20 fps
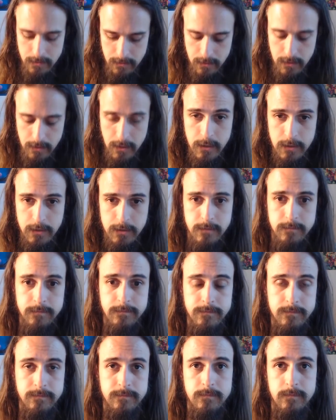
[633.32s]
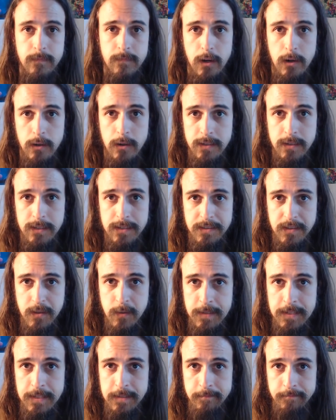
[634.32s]
Heart is
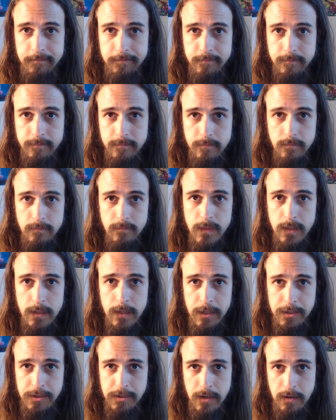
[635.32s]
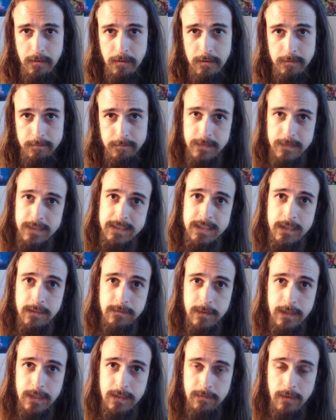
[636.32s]
green. Heart chakra,
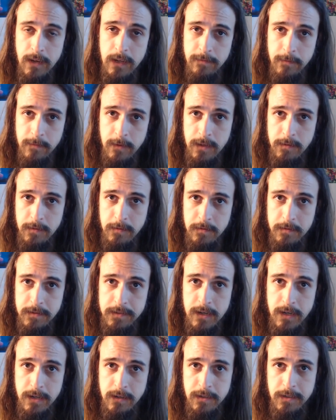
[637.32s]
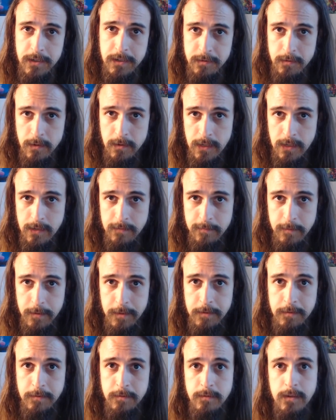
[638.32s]
self-love, love for others, unconditional love for
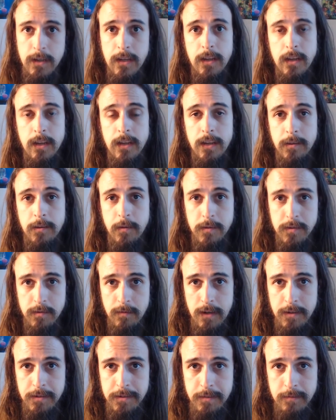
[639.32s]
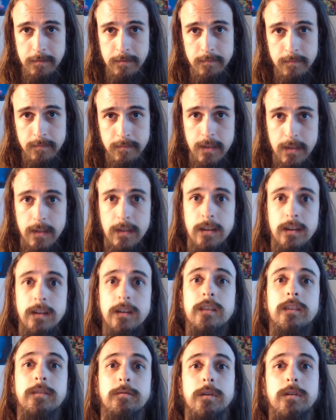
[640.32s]
you and those around you.
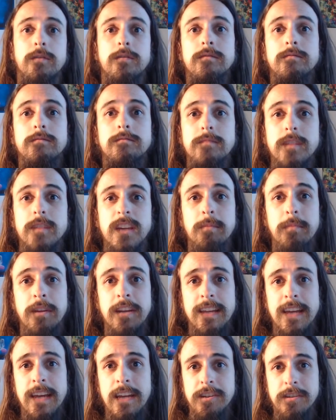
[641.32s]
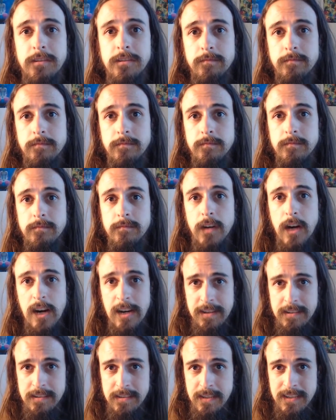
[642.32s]
Throat, communication,
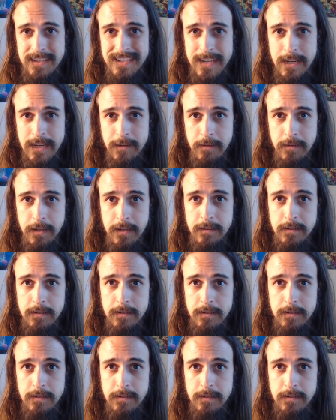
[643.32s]
honesty, integrity.